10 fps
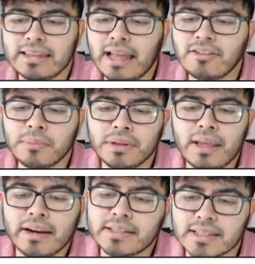not something
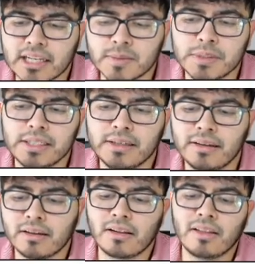that excites me,
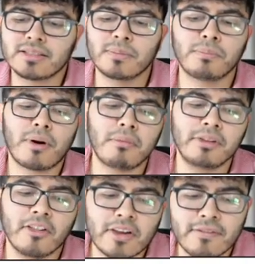unless I'm probably
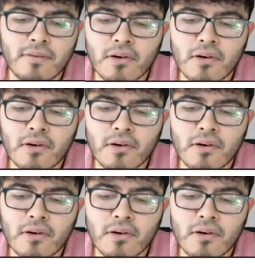looking for